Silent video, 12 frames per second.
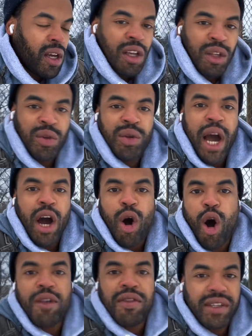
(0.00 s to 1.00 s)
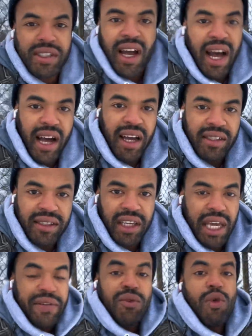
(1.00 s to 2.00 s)
You got all these guys
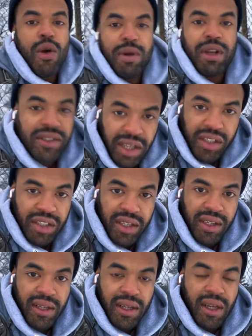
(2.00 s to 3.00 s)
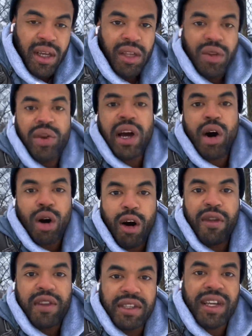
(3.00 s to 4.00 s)
giving women attention. You got
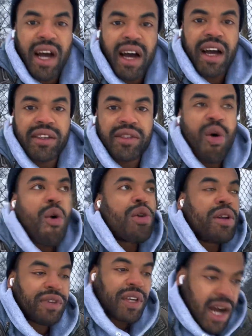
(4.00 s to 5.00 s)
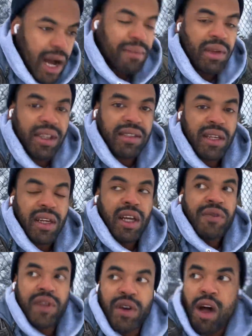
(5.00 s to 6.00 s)
all these guys going underneath the comments.
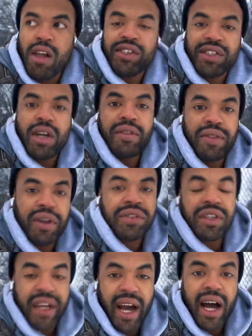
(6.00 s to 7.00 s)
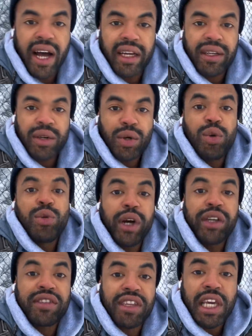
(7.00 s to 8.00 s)
Then all of a sudden there's a guy who
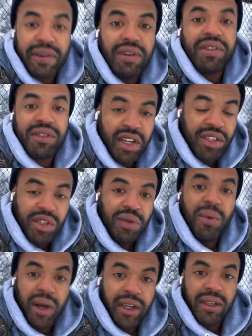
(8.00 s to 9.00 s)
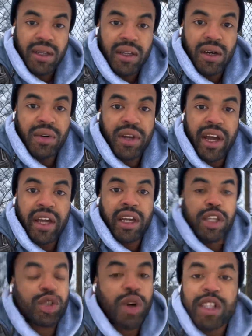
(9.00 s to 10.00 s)
doesn't give his attention away. Okay?
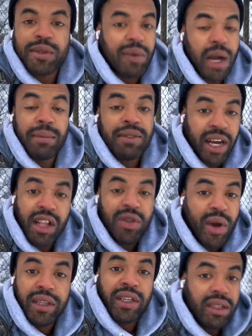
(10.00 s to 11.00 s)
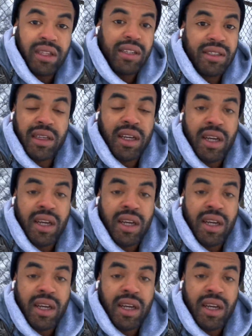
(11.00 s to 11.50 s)
And trust me, I'm telling you, I did this.